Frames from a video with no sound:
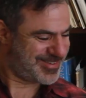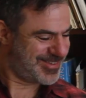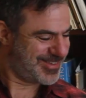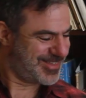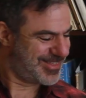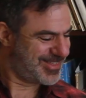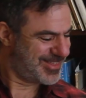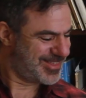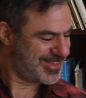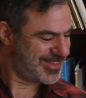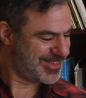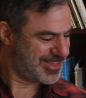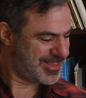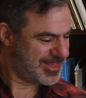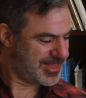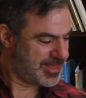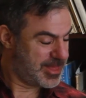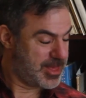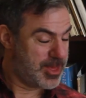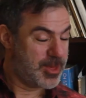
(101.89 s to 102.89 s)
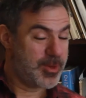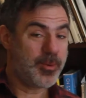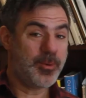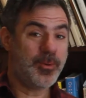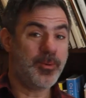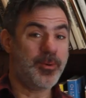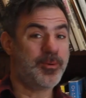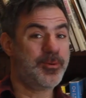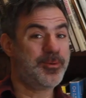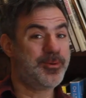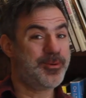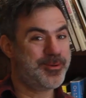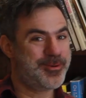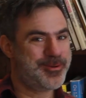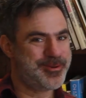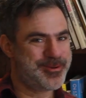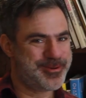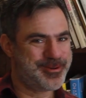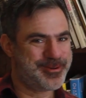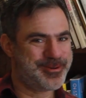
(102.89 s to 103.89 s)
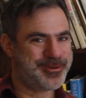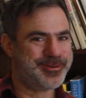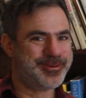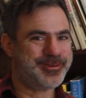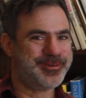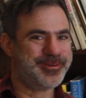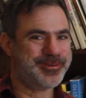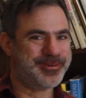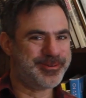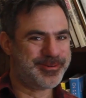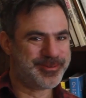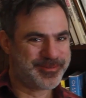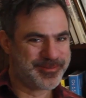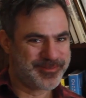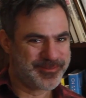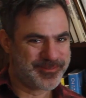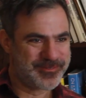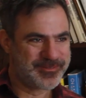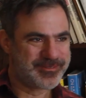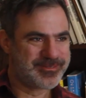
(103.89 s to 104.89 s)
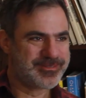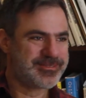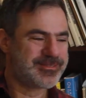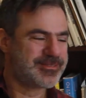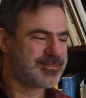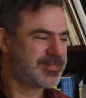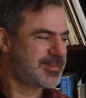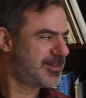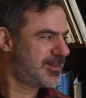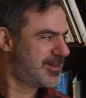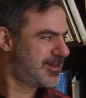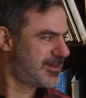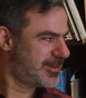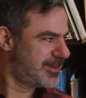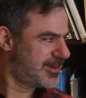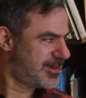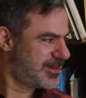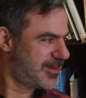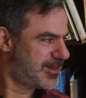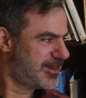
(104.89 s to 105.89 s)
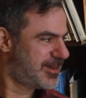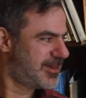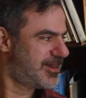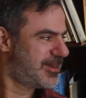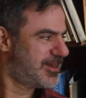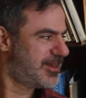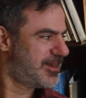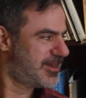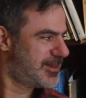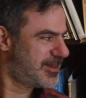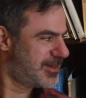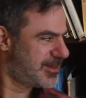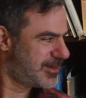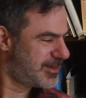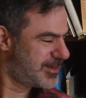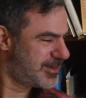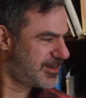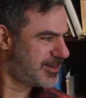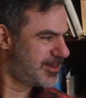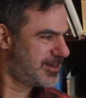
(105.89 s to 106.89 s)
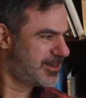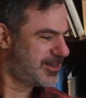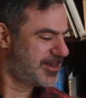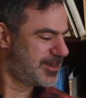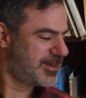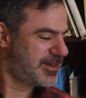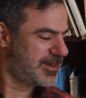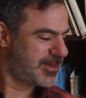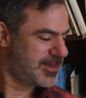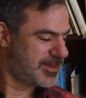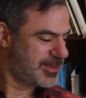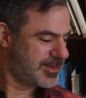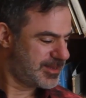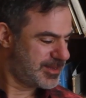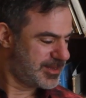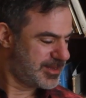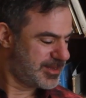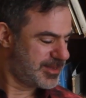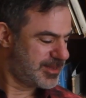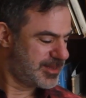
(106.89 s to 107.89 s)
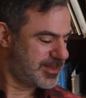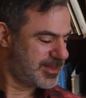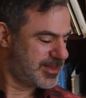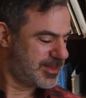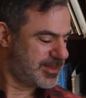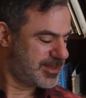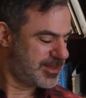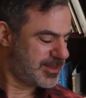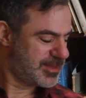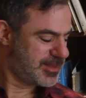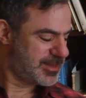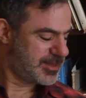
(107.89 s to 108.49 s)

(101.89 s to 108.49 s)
[no speech]